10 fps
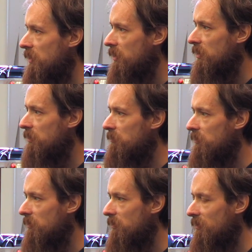
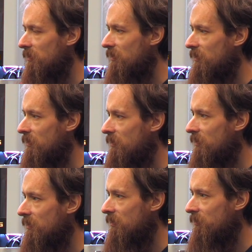
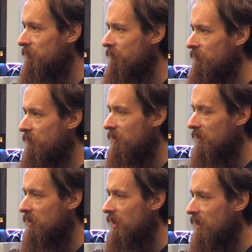
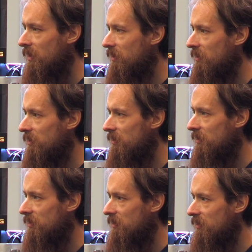
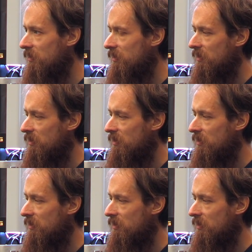No words are spoken by the person on screen.